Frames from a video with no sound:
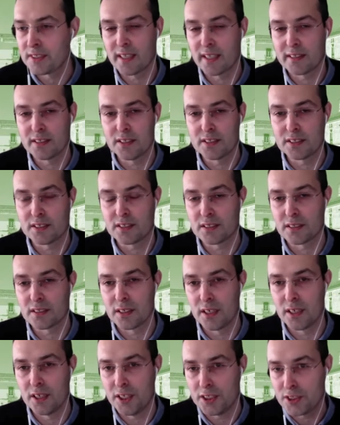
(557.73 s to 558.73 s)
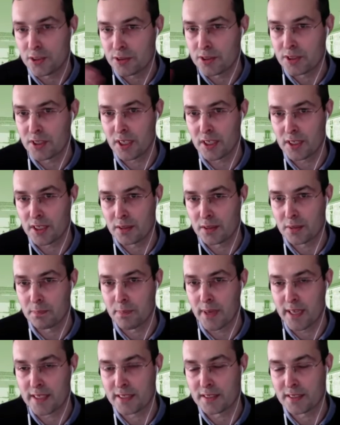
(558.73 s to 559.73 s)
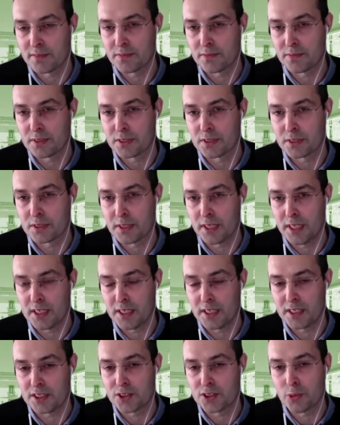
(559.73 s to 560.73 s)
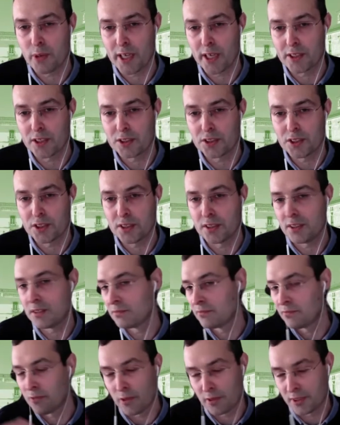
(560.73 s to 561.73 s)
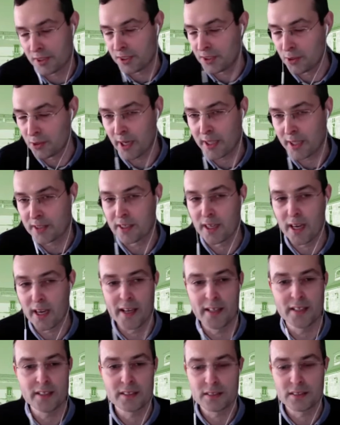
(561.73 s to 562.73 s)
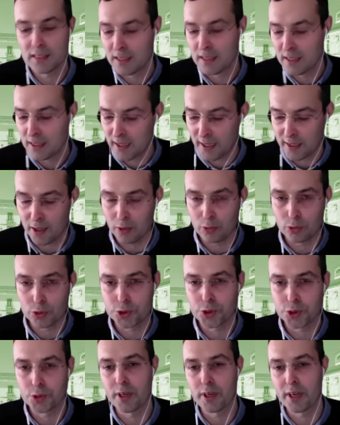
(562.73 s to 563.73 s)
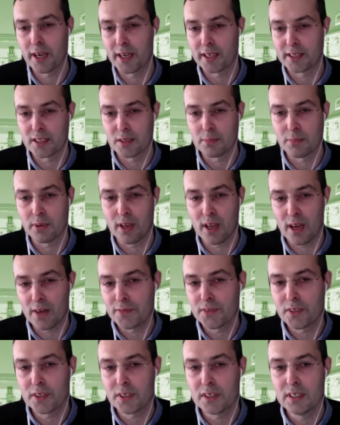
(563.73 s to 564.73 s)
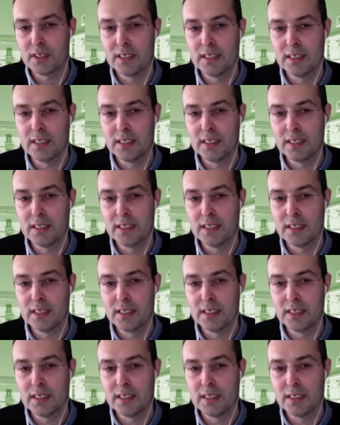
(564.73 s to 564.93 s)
That is an interesting passive heating strategy for indirect gains, and I will show an example after.